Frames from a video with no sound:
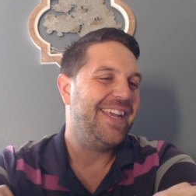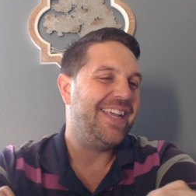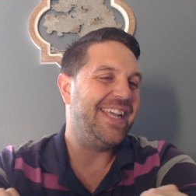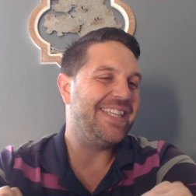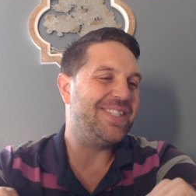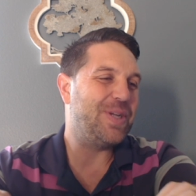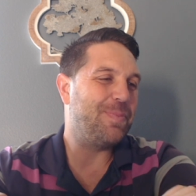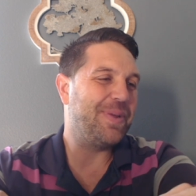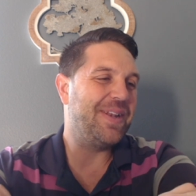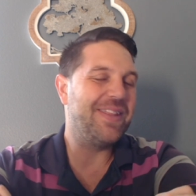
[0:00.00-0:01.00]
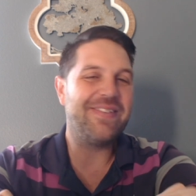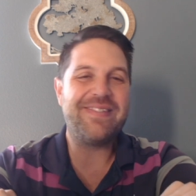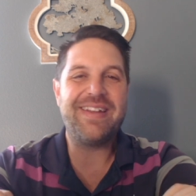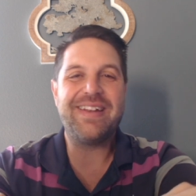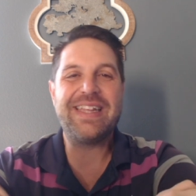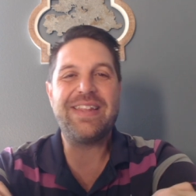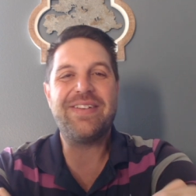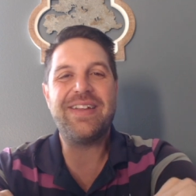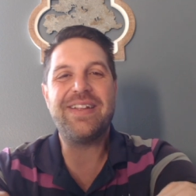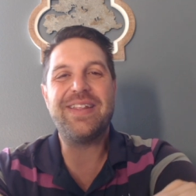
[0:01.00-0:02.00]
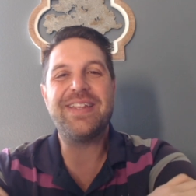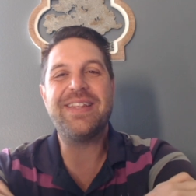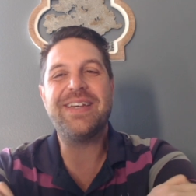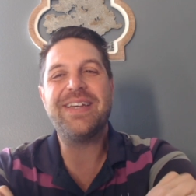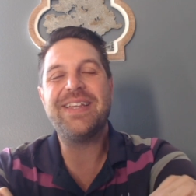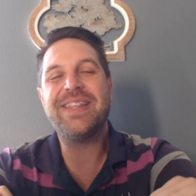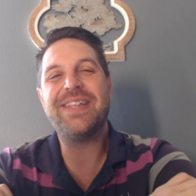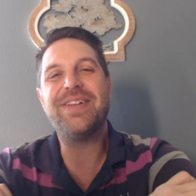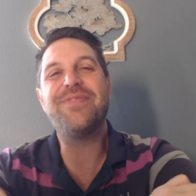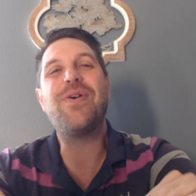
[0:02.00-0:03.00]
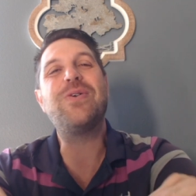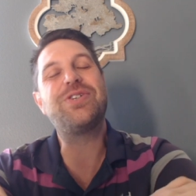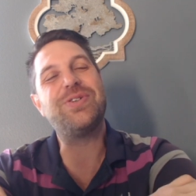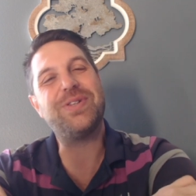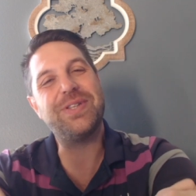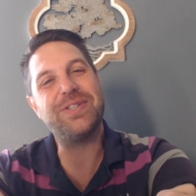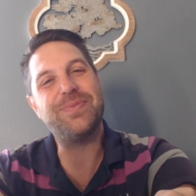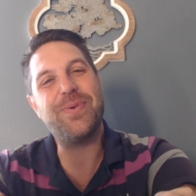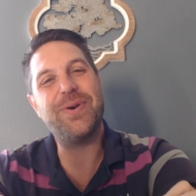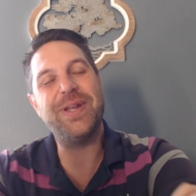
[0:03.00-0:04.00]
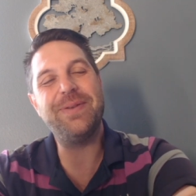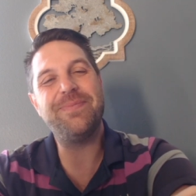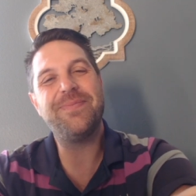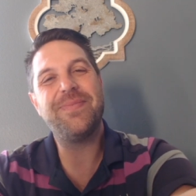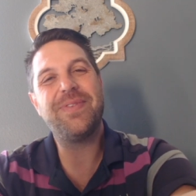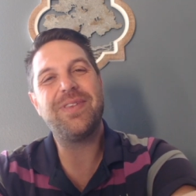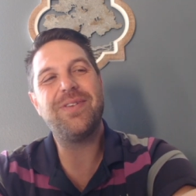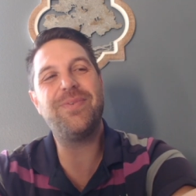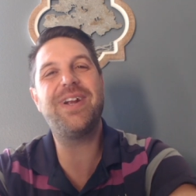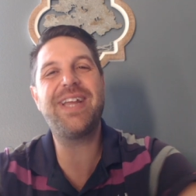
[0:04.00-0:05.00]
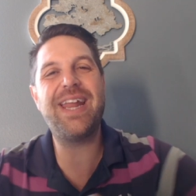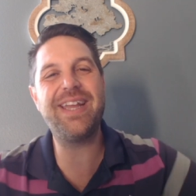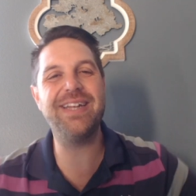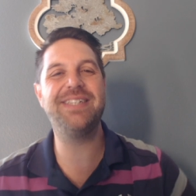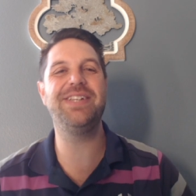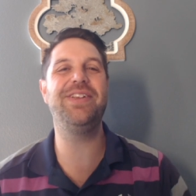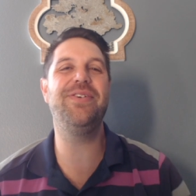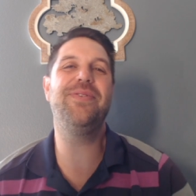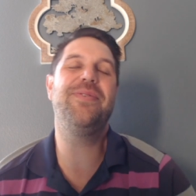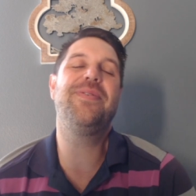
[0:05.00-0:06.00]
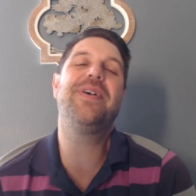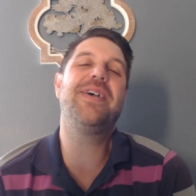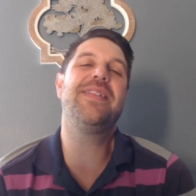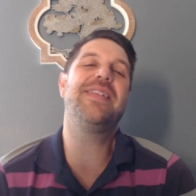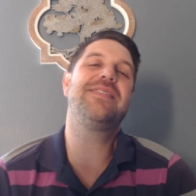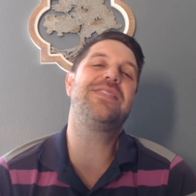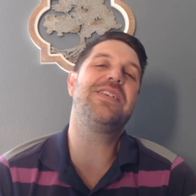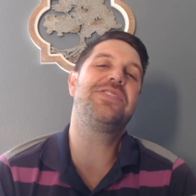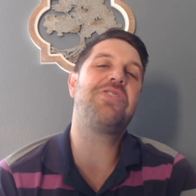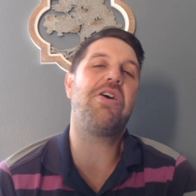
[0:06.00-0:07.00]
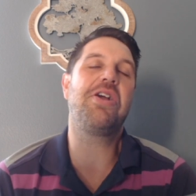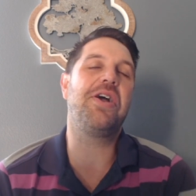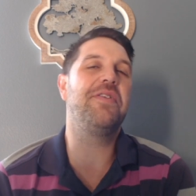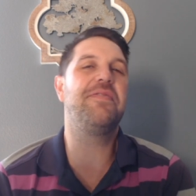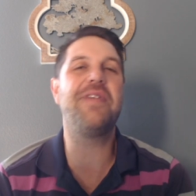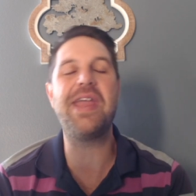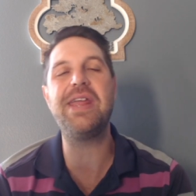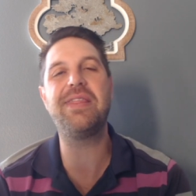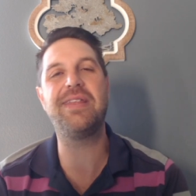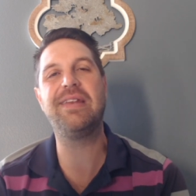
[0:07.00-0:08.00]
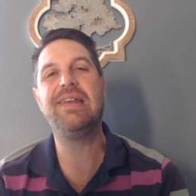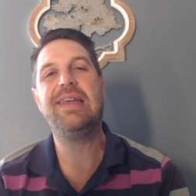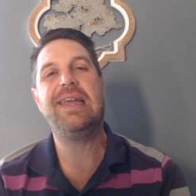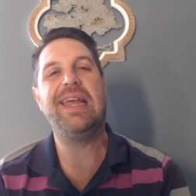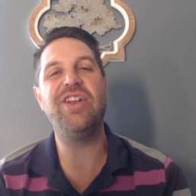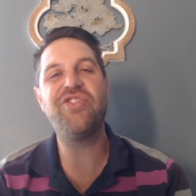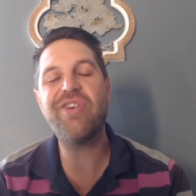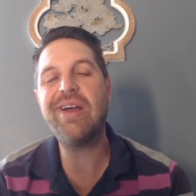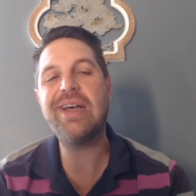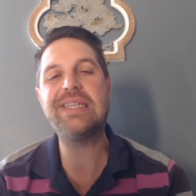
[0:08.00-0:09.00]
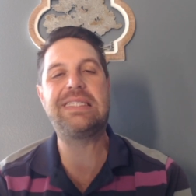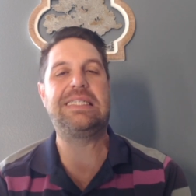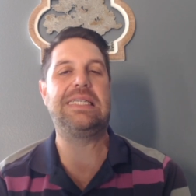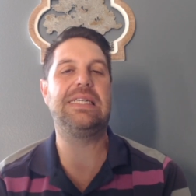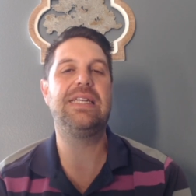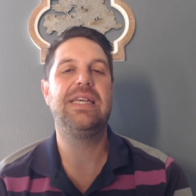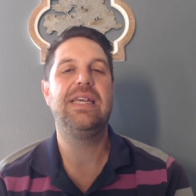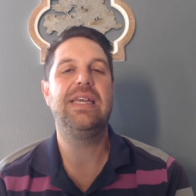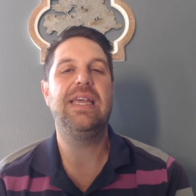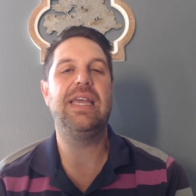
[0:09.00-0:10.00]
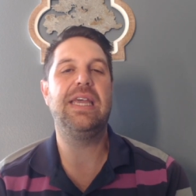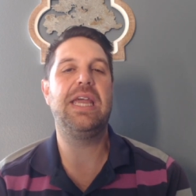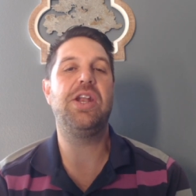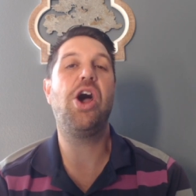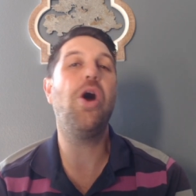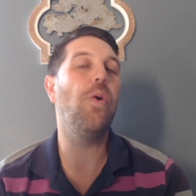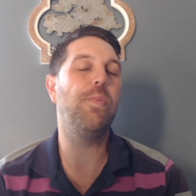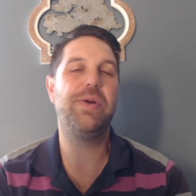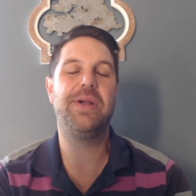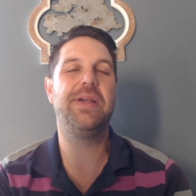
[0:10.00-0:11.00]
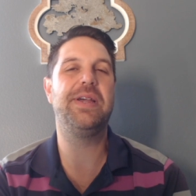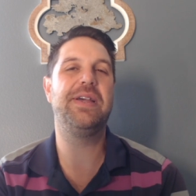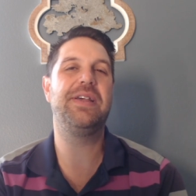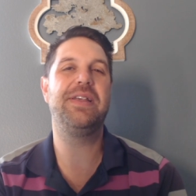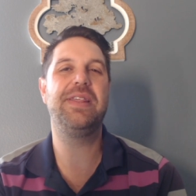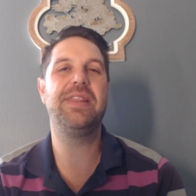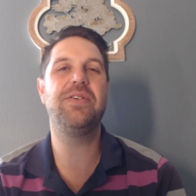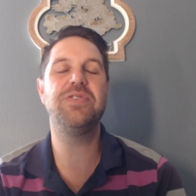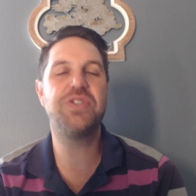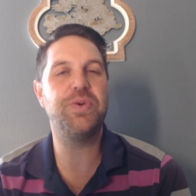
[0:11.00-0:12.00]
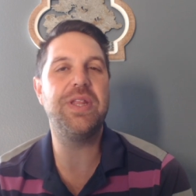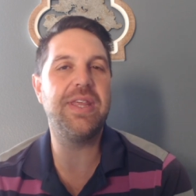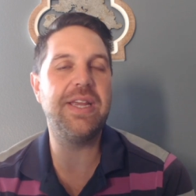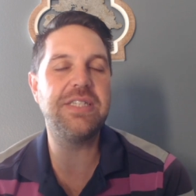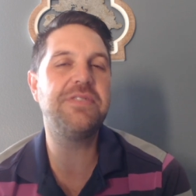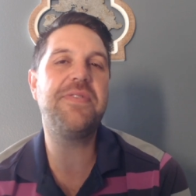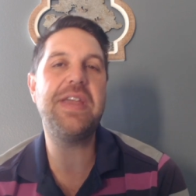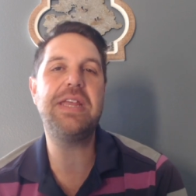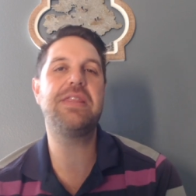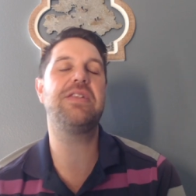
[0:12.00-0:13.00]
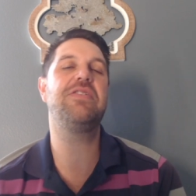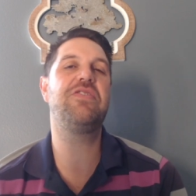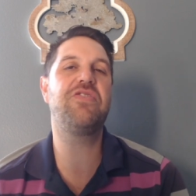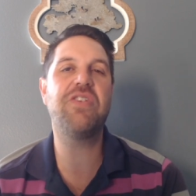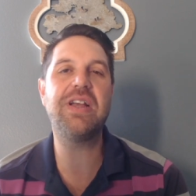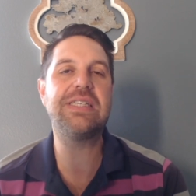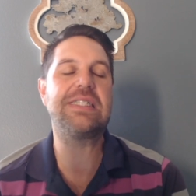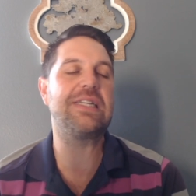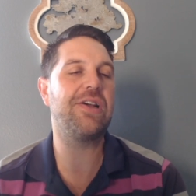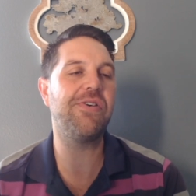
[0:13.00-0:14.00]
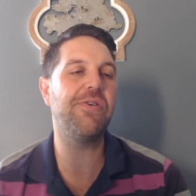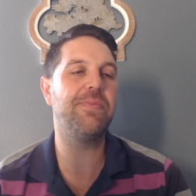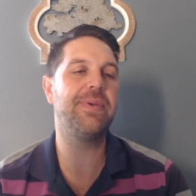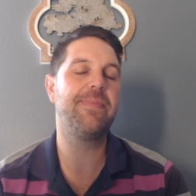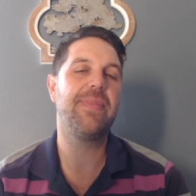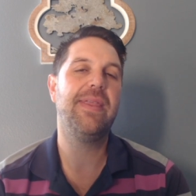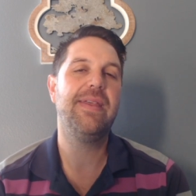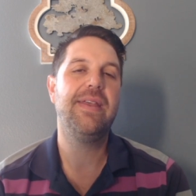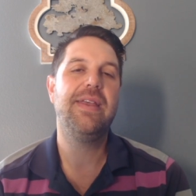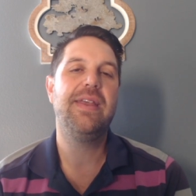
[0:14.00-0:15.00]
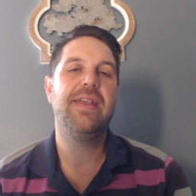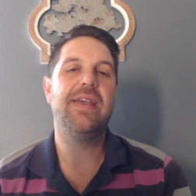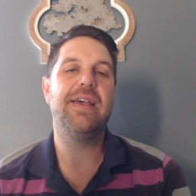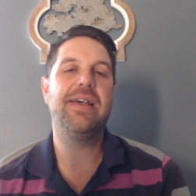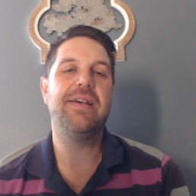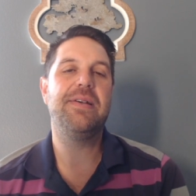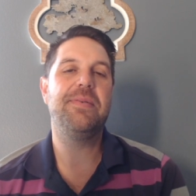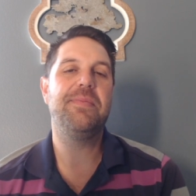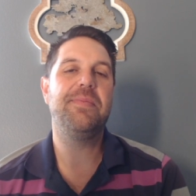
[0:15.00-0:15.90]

Let's jump into the study, the devotional this morning. We're going to kind of continue this talk on faith and trust and hope. Those three things, faith and trust and hope. Now,